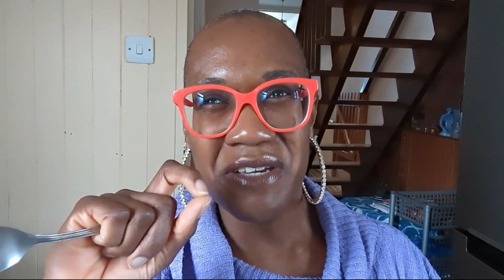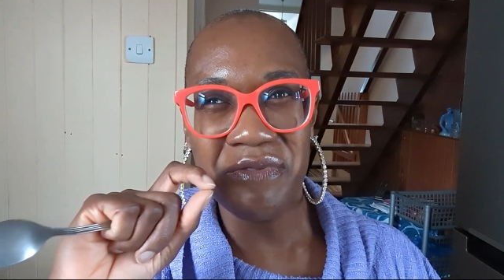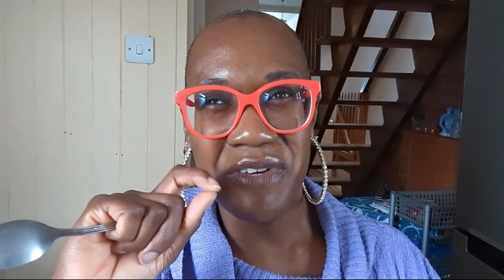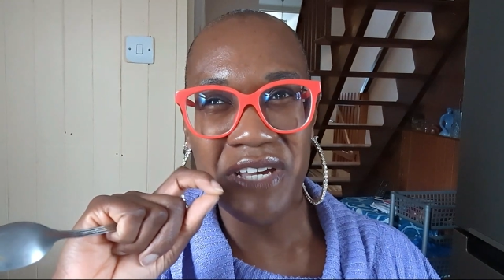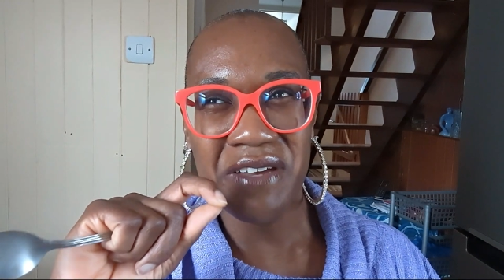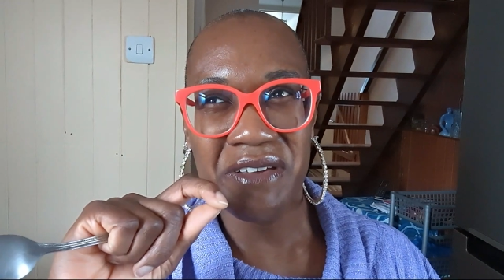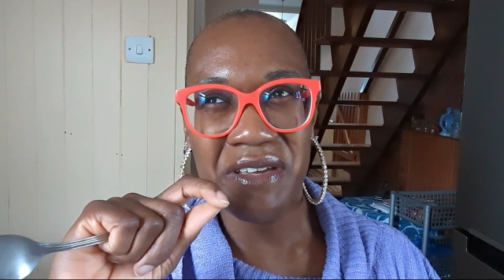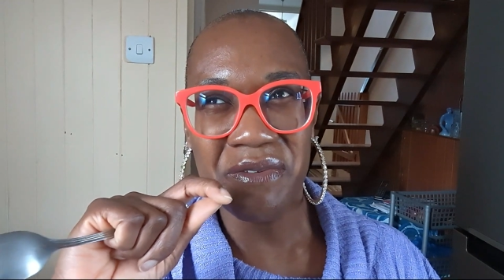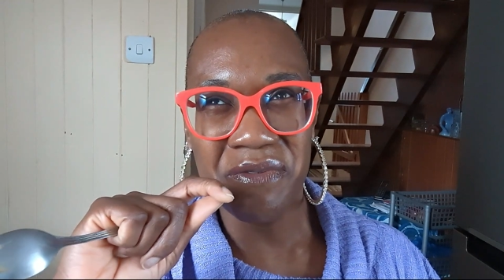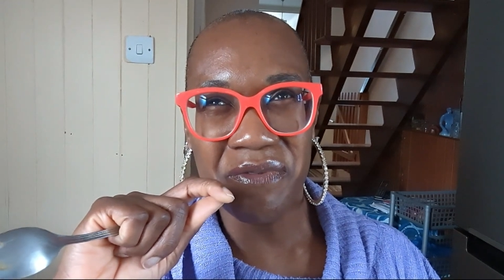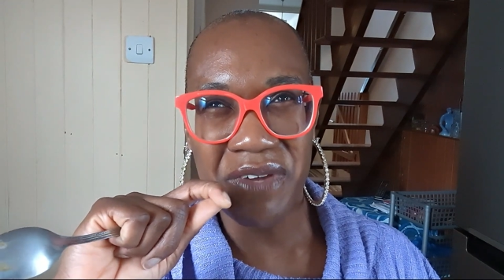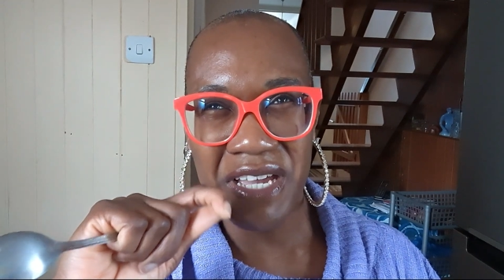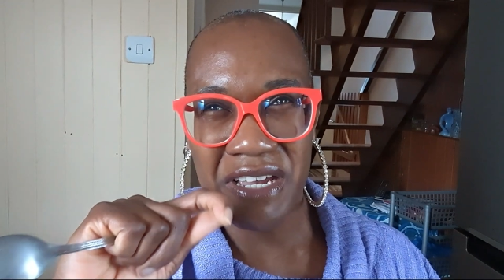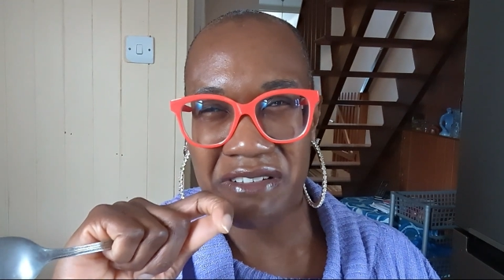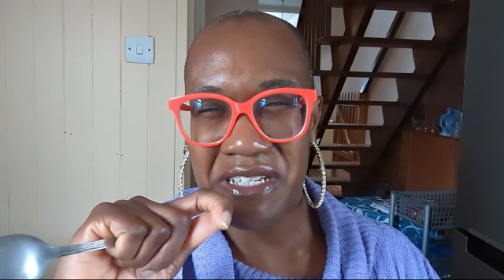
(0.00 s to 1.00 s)
very,
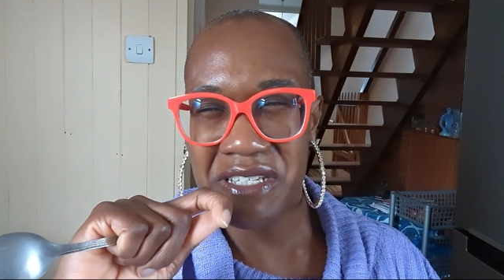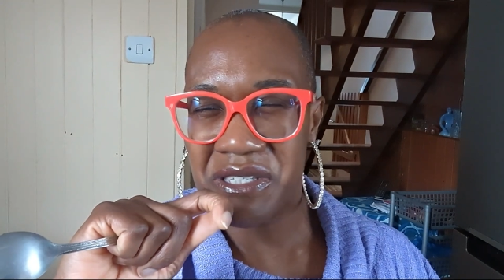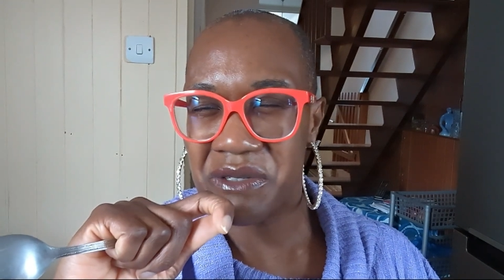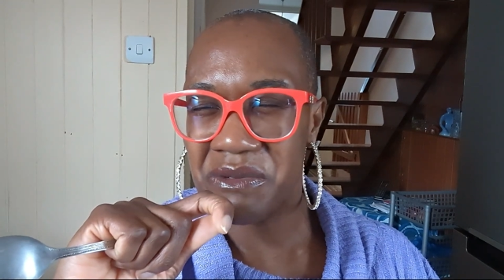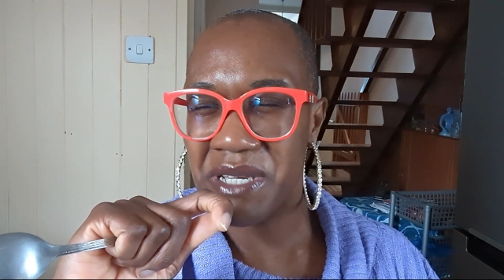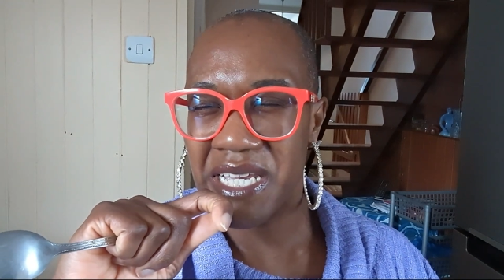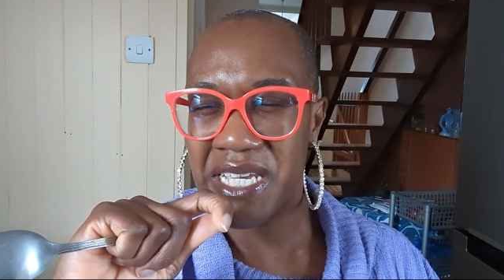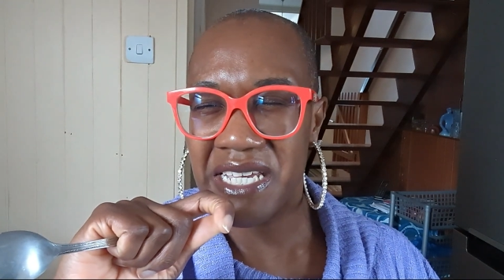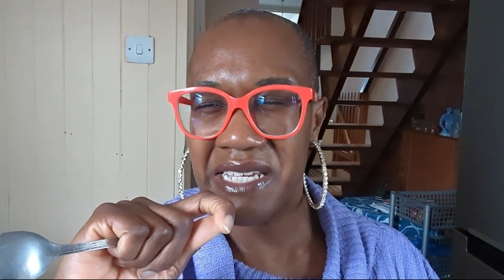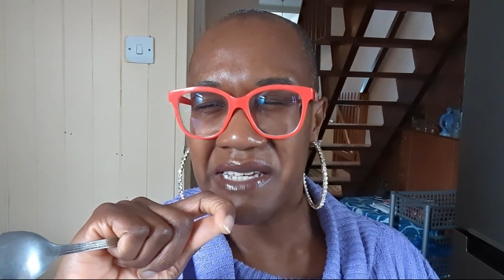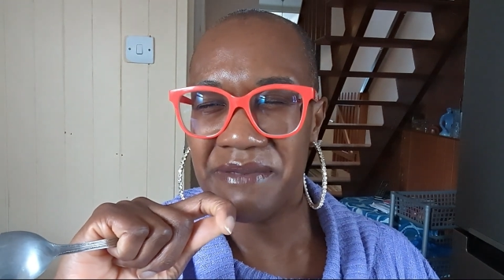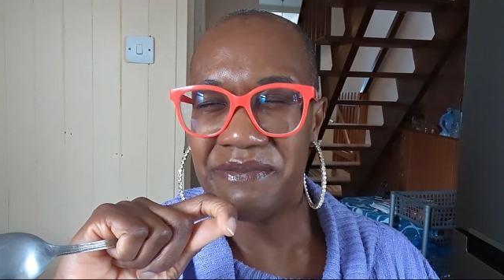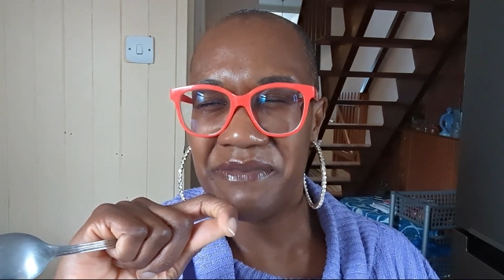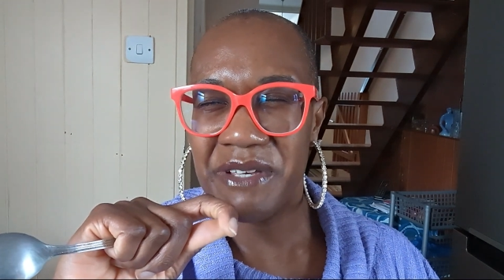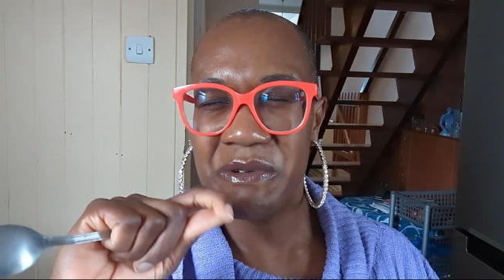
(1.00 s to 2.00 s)
very
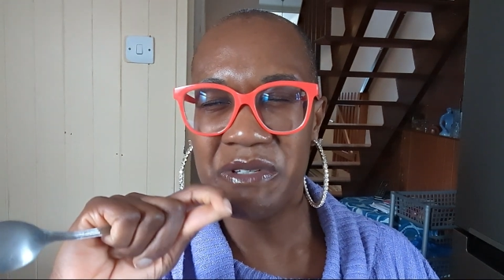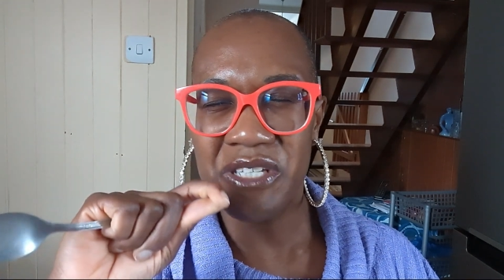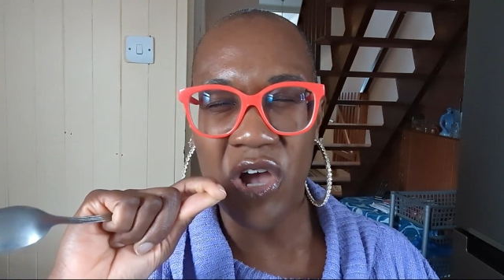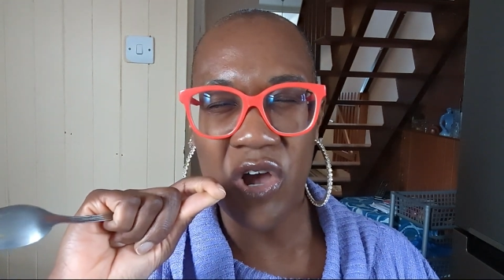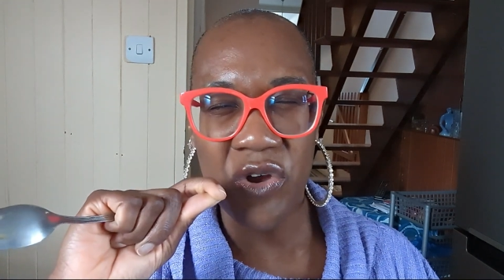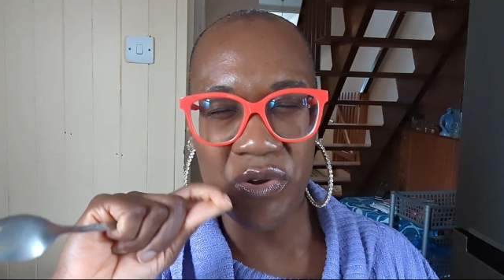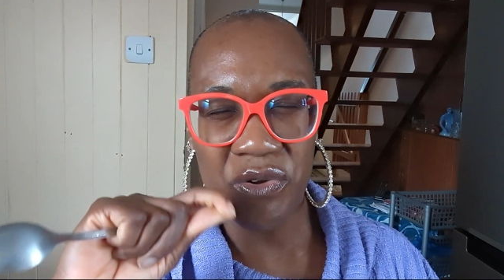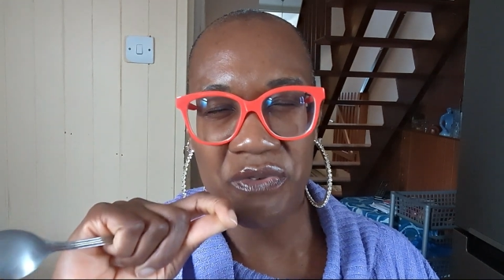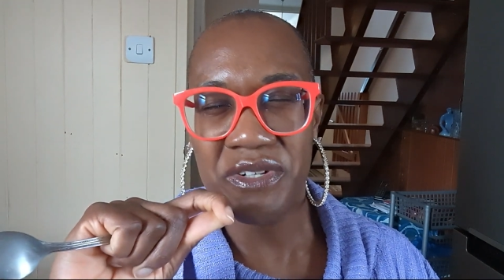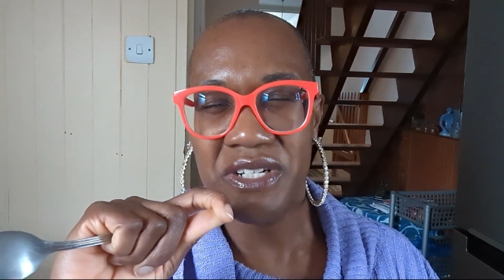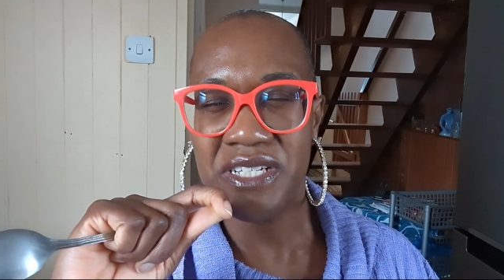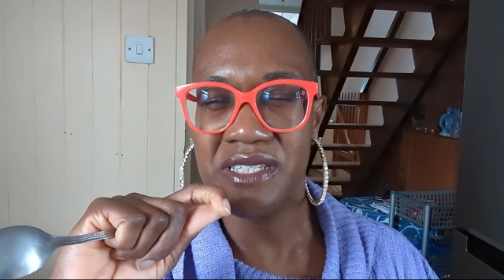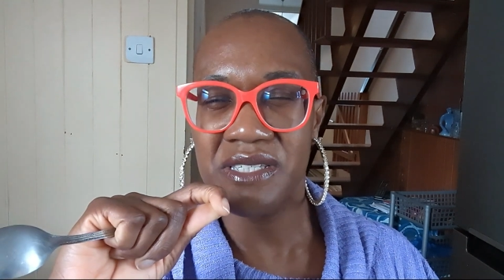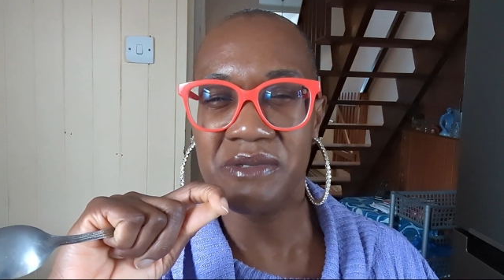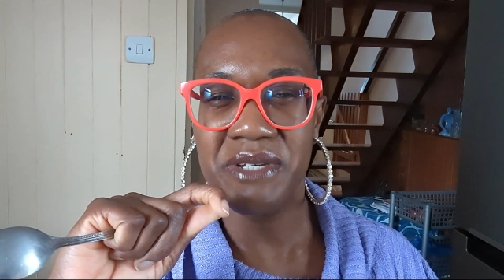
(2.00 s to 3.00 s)
sweet. It was
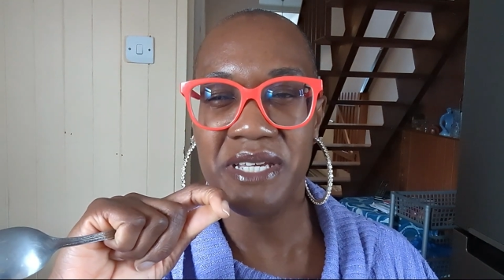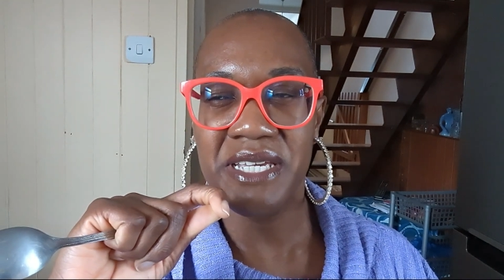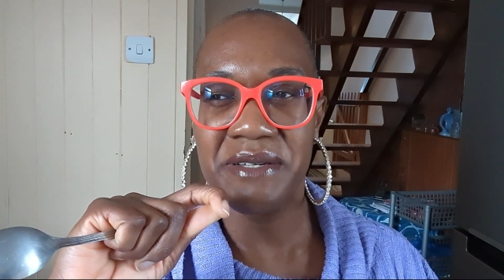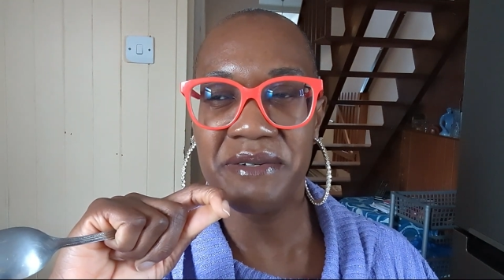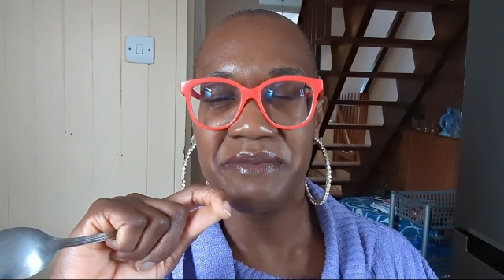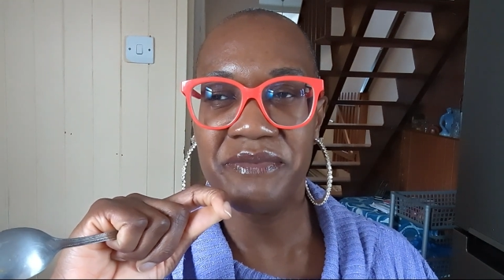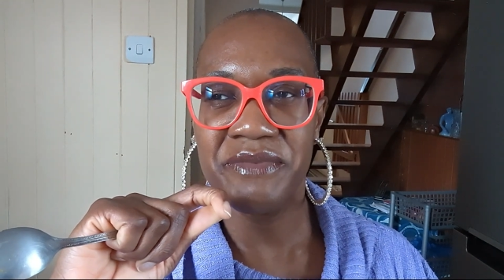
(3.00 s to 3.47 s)
overly sweet.